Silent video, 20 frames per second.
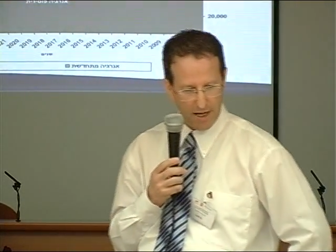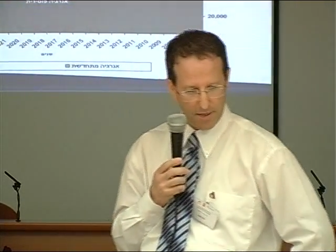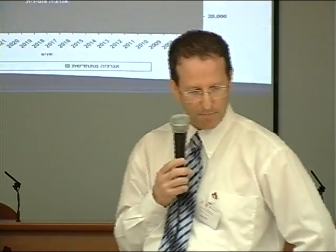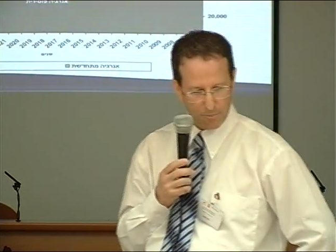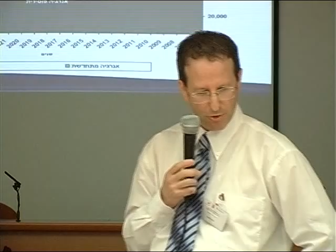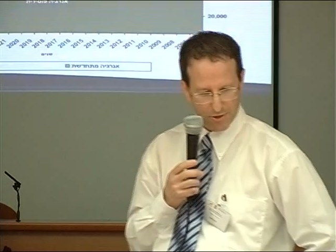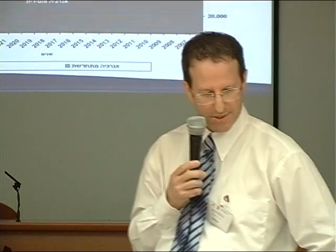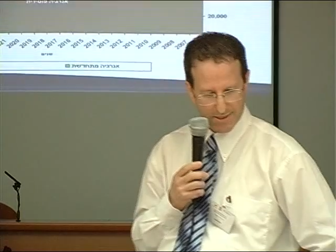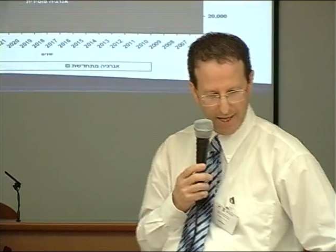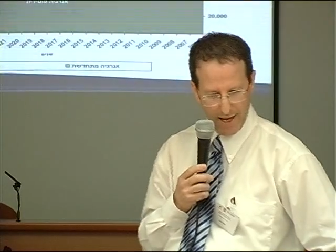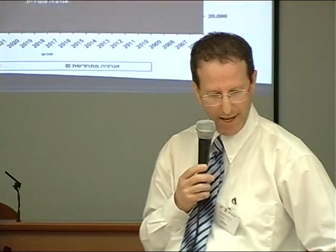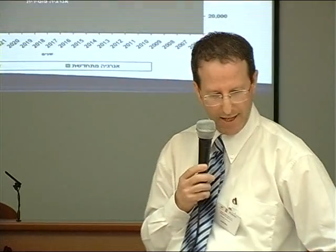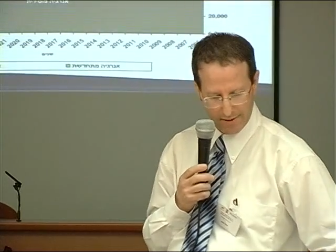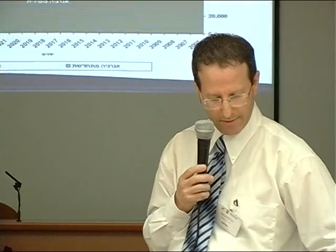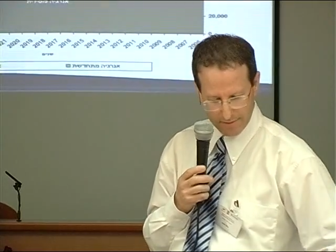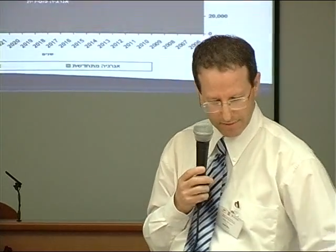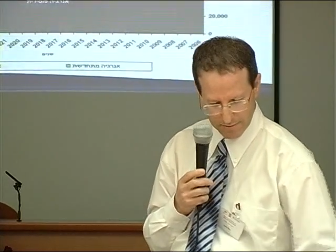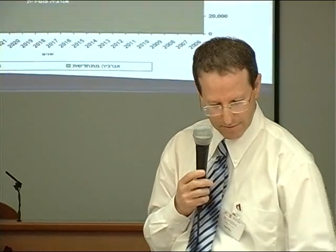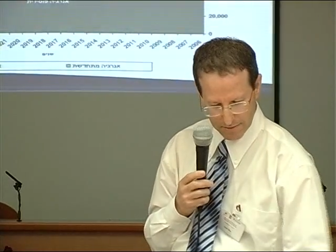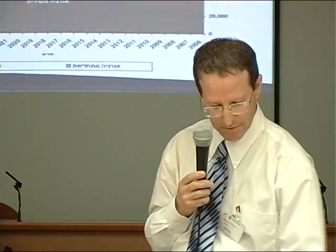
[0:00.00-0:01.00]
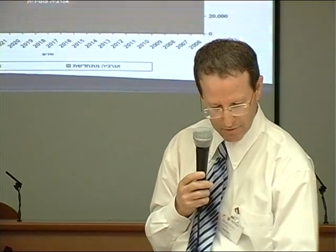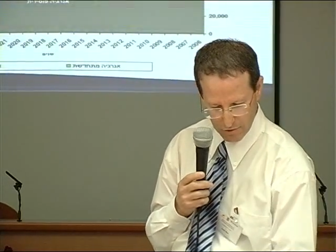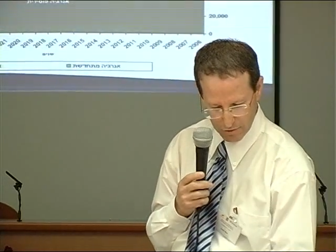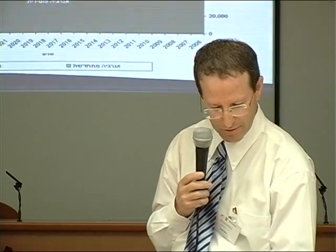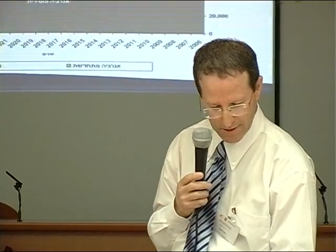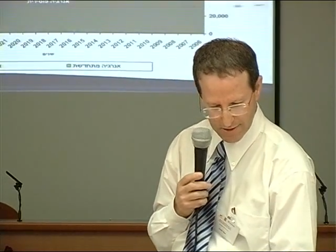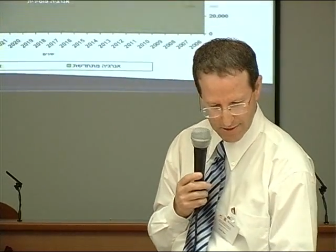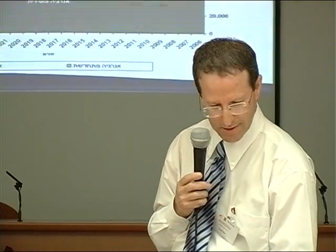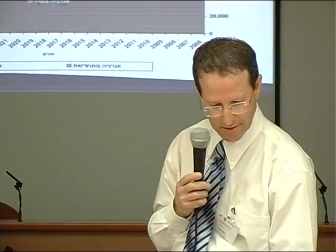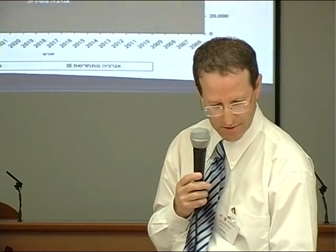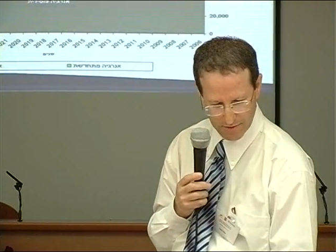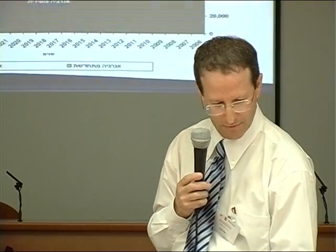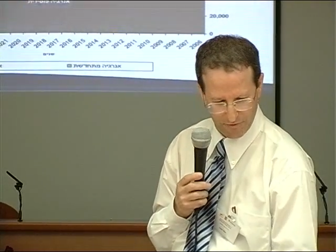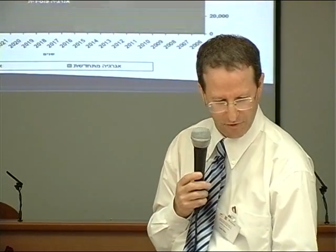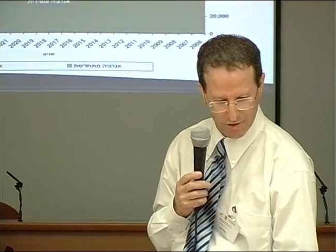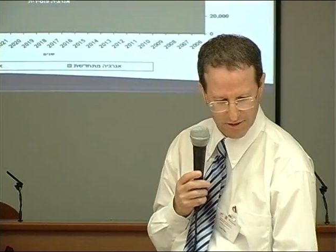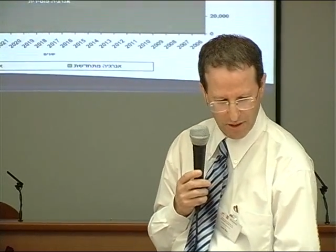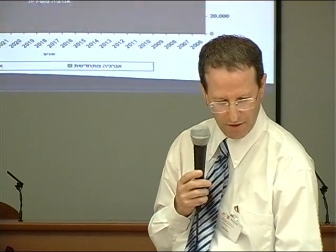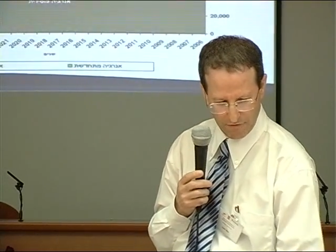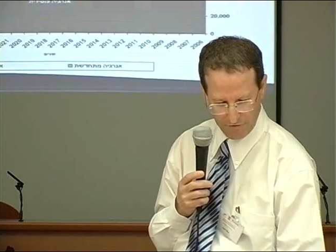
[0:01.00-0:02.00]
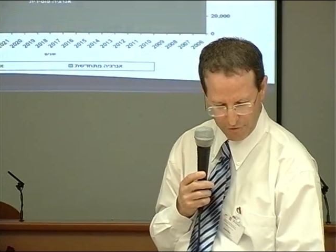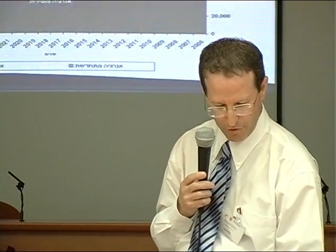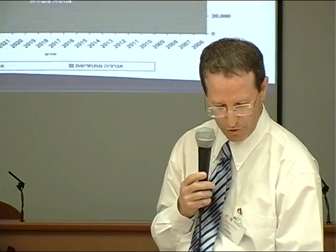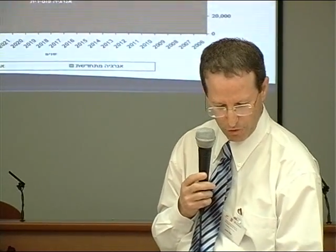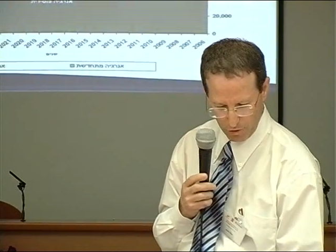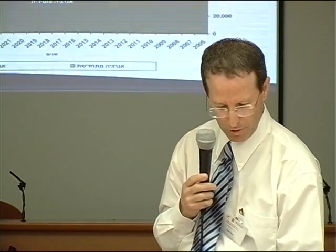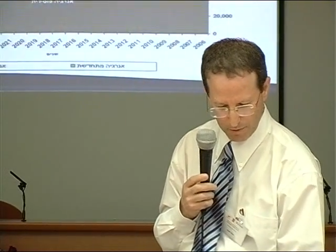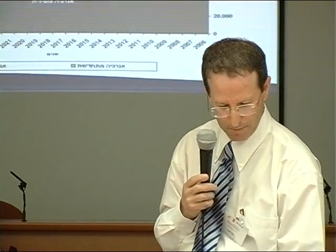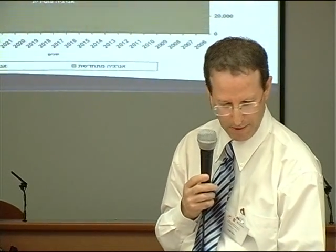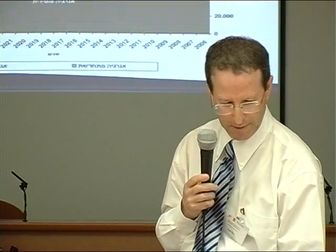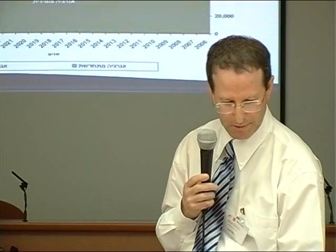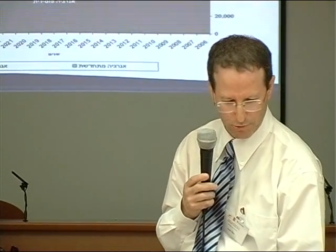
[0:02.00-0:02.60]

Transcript: 10%, though this is fossil fuel